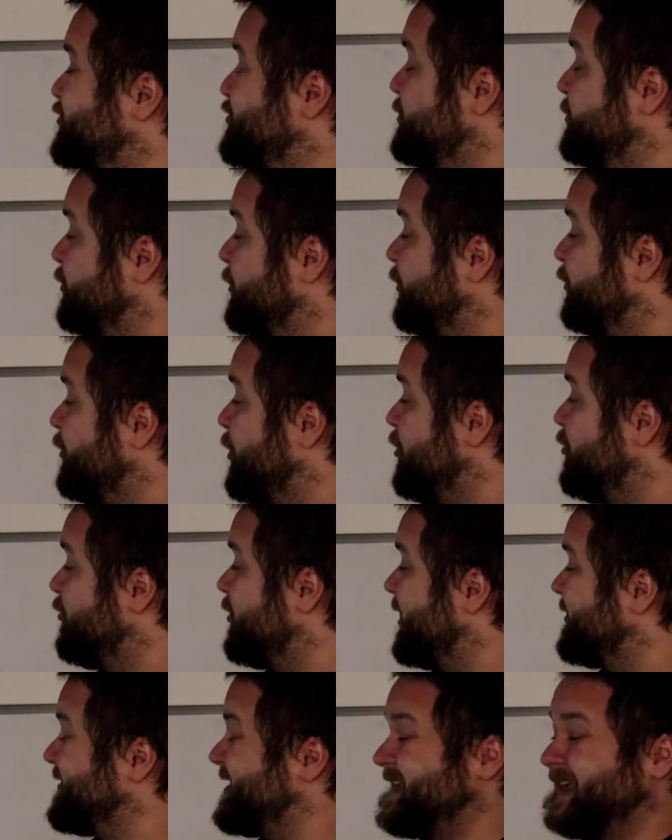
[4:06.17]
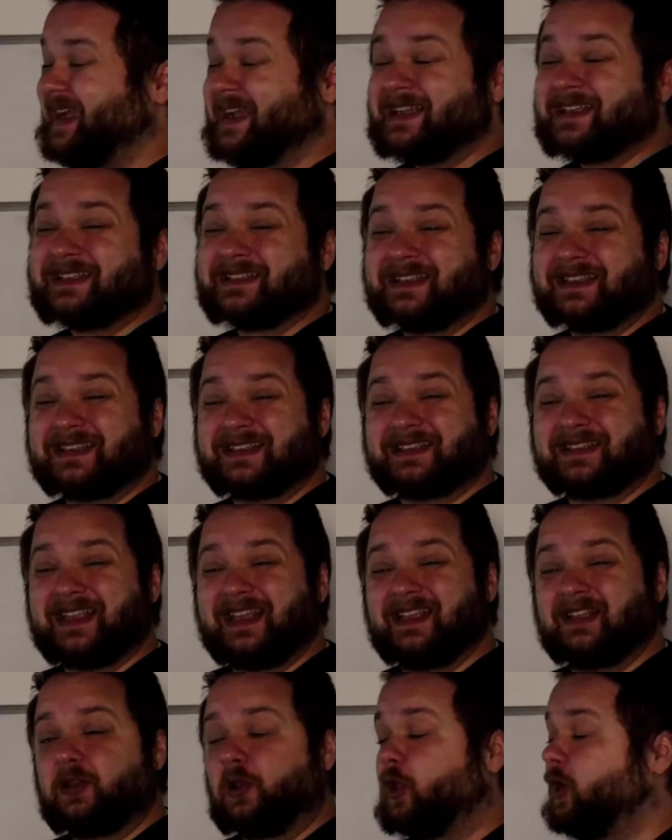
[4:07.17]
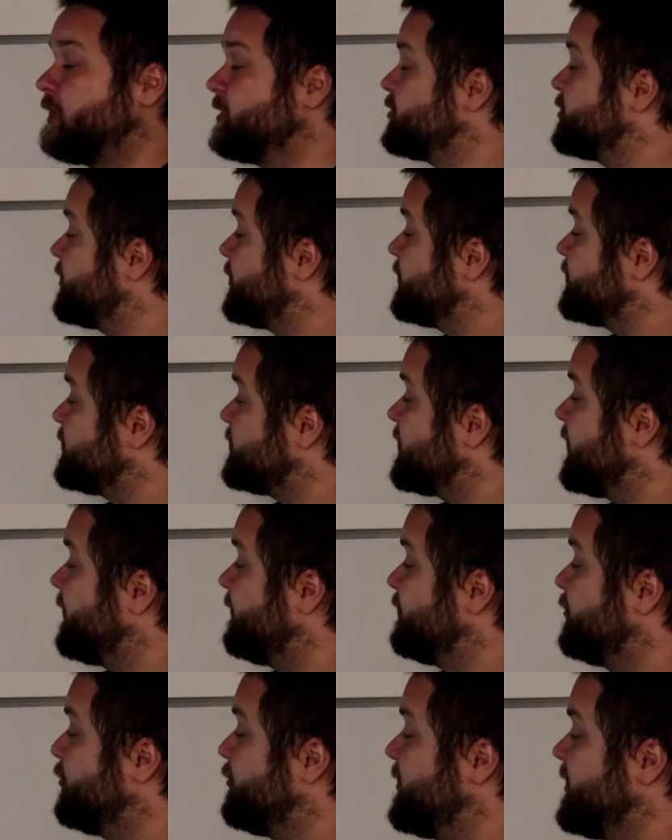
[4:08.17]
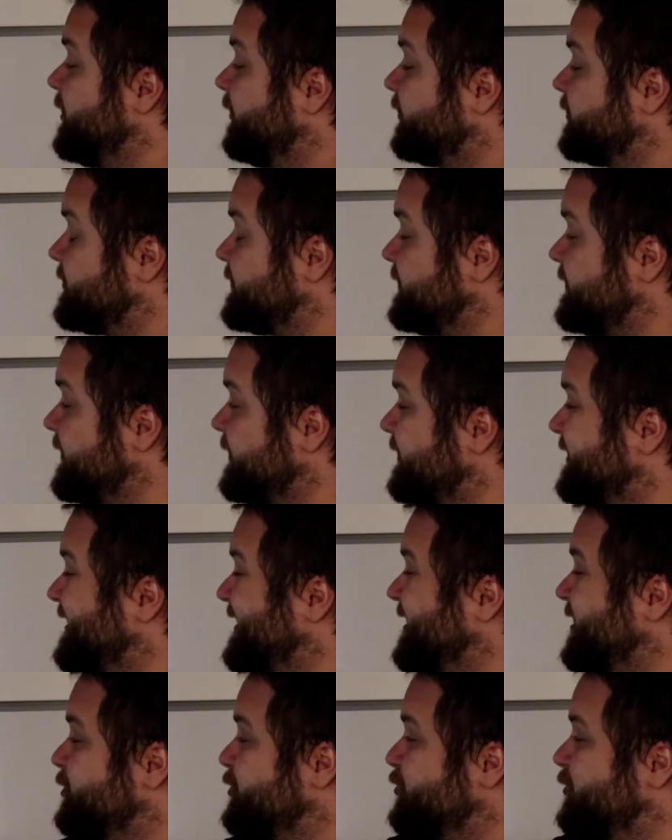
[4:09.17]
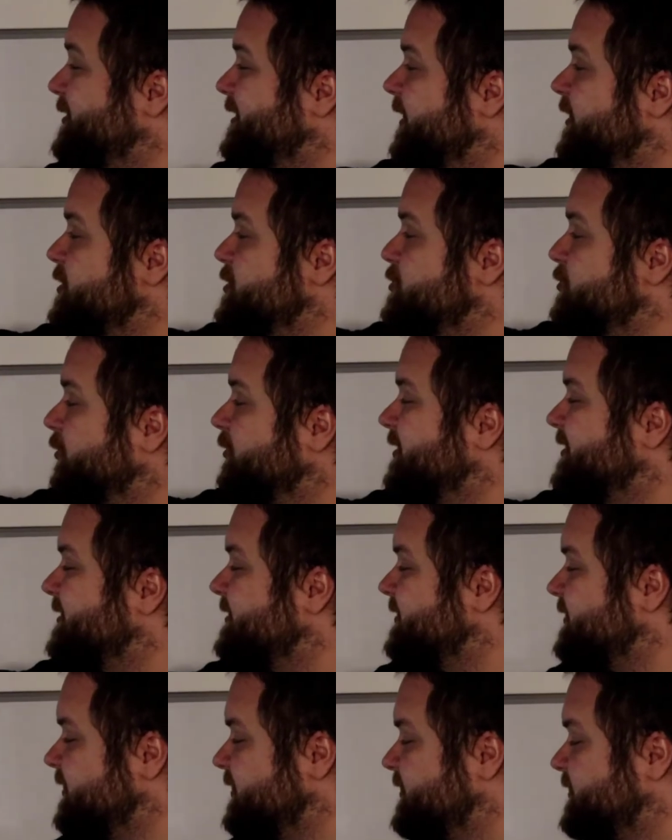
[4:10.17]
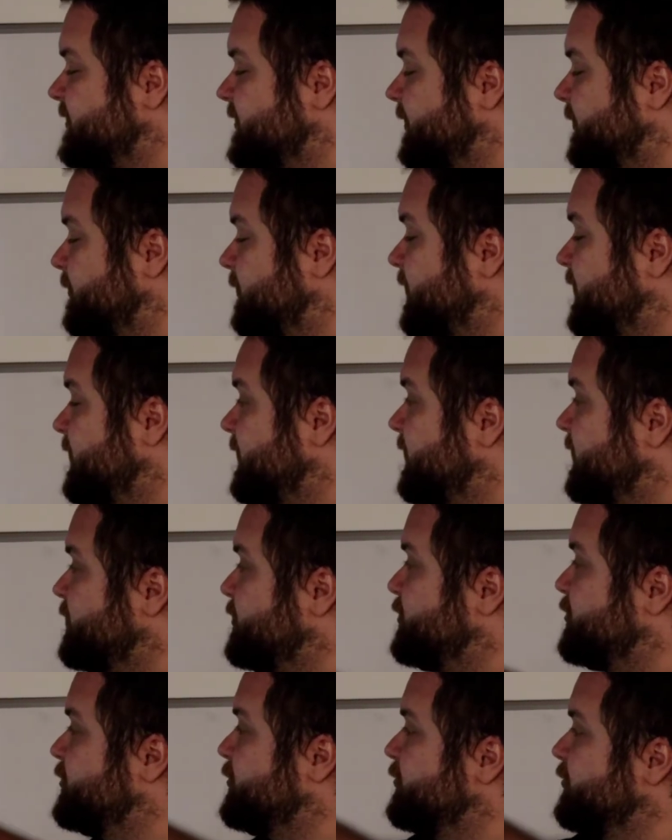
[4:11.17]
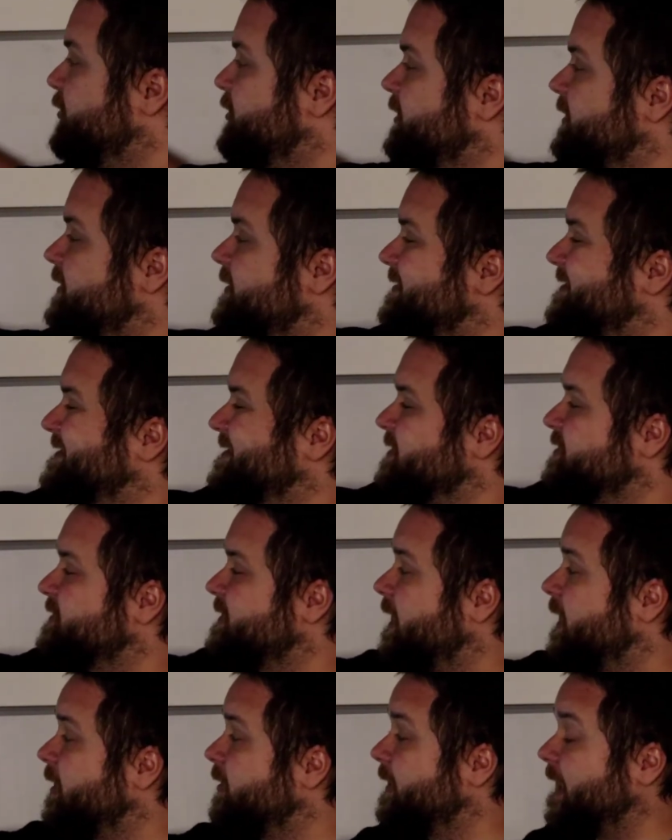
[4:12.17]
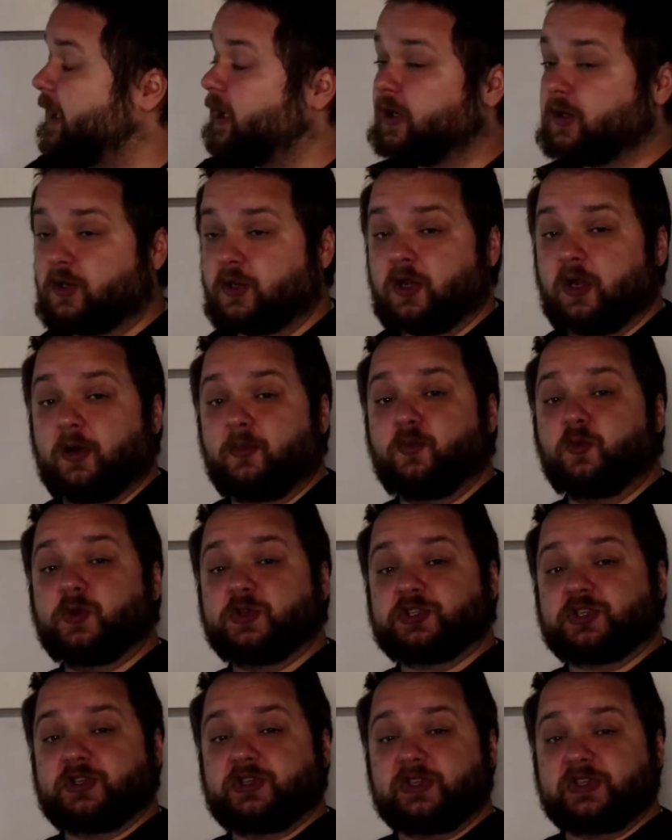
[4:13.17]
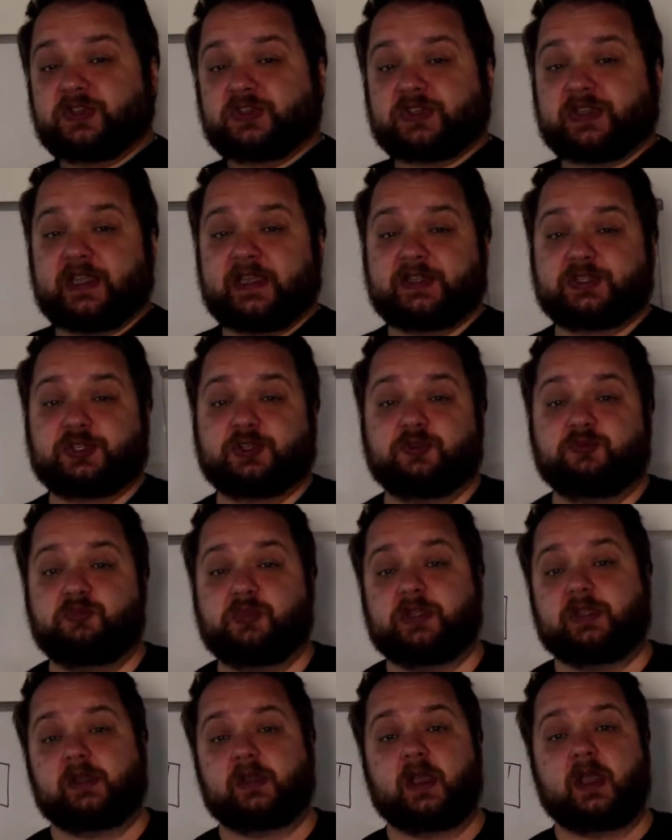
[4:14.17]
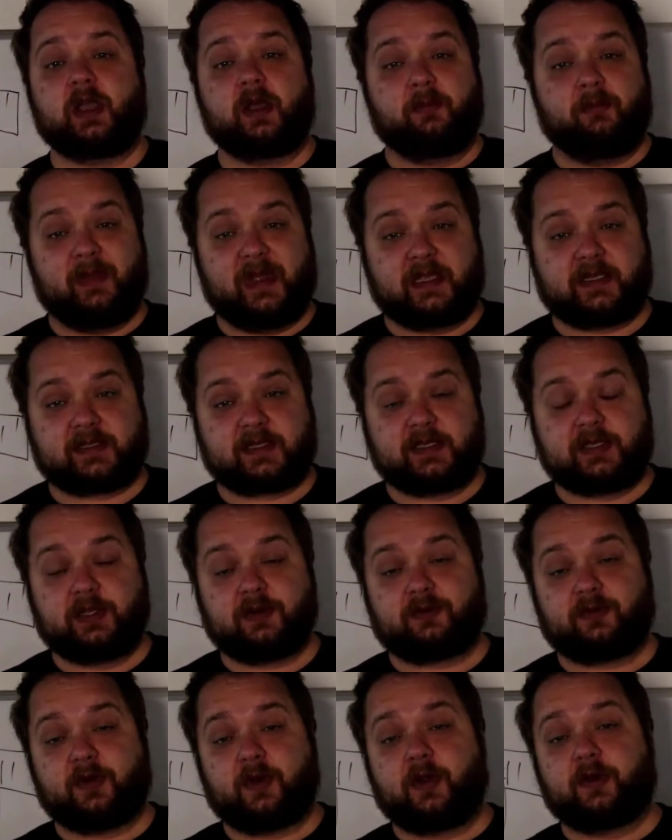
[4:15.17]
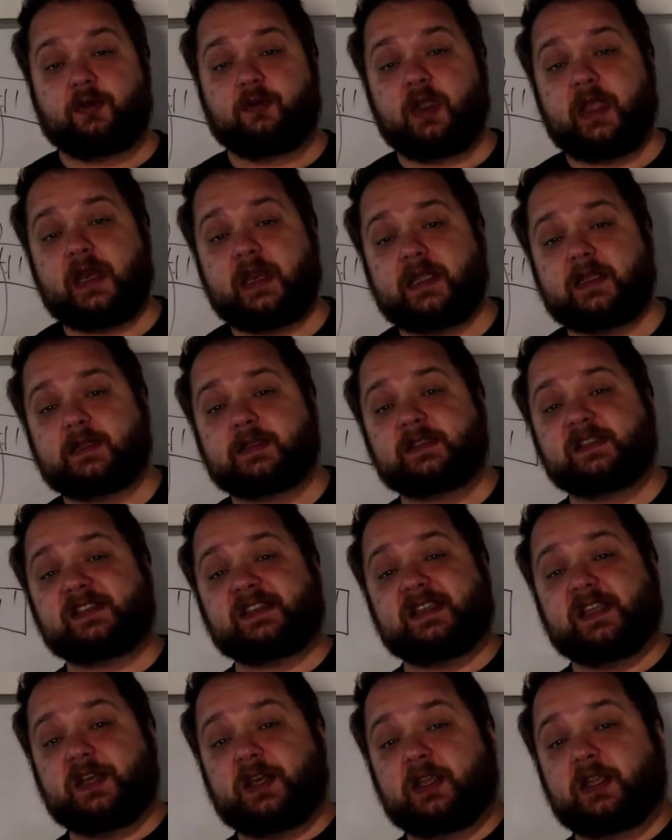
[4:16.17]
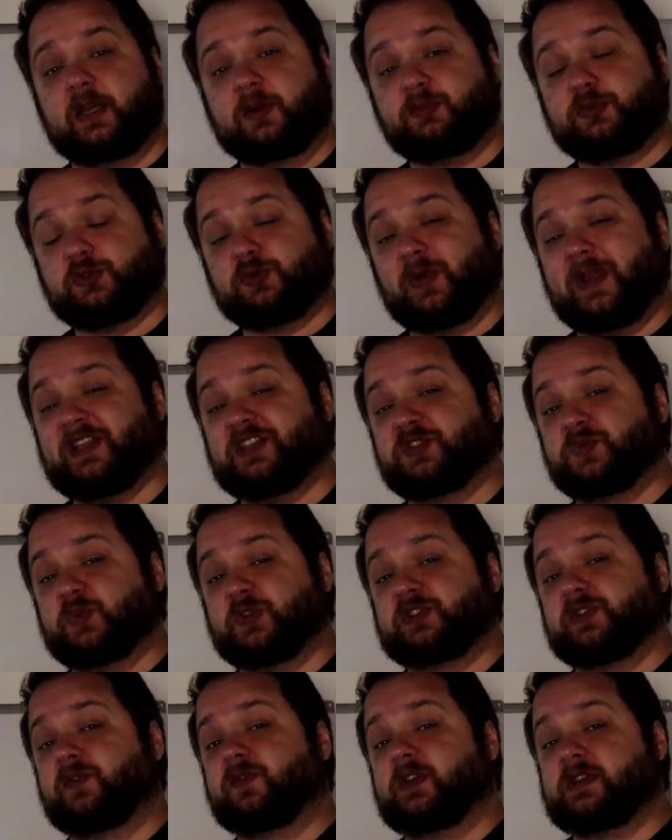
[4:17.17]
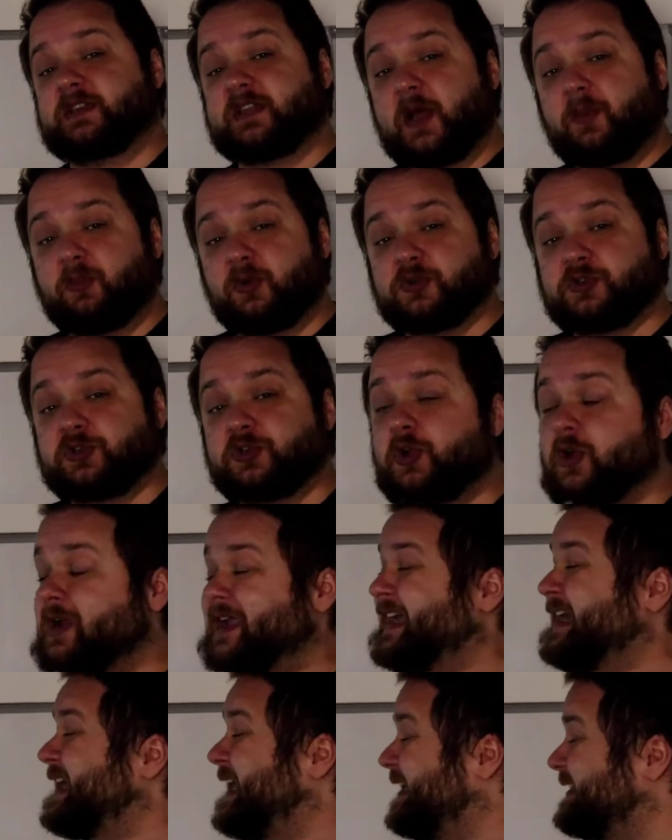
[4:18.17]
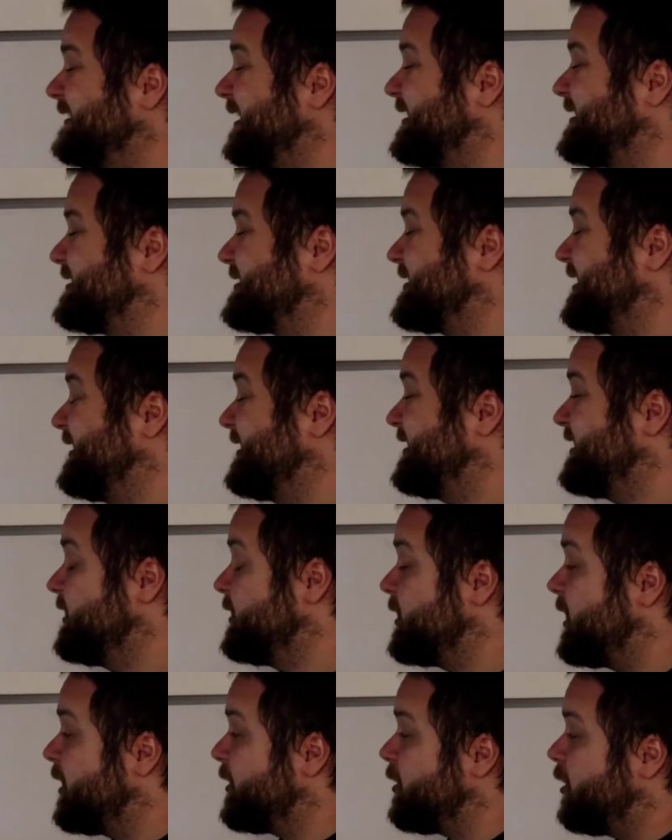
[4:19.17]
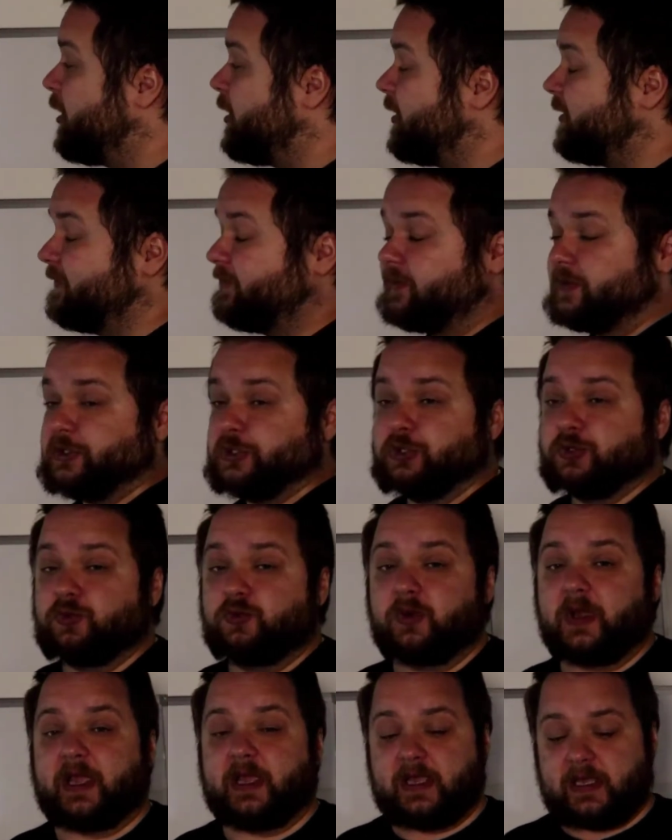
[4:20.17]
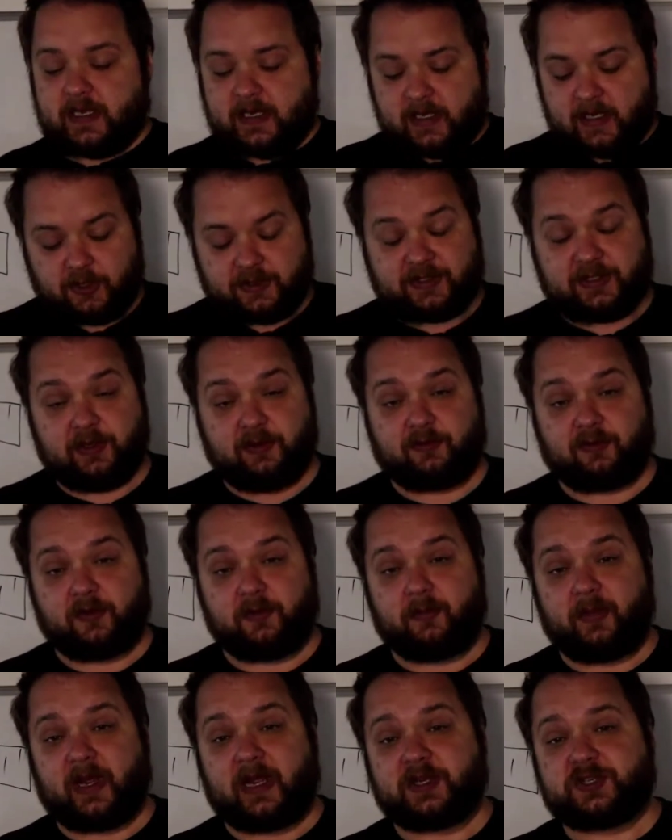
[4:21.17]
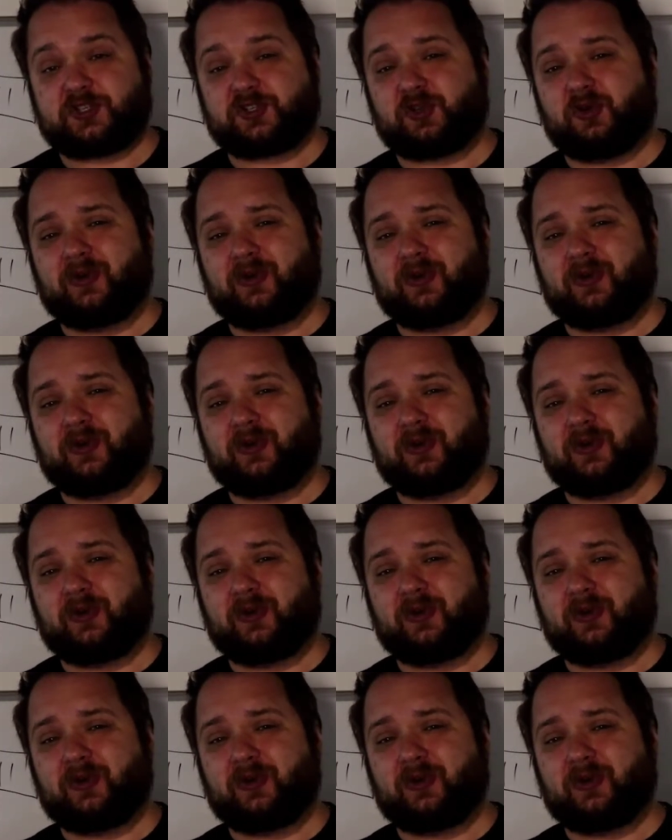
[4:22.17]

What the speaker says: to be programming as the state logic inside of your PLC to get your system to the desired outcome, which in this case could be mixing different ingredients, heating up to a specific temperature, and then sending that off to a different batch.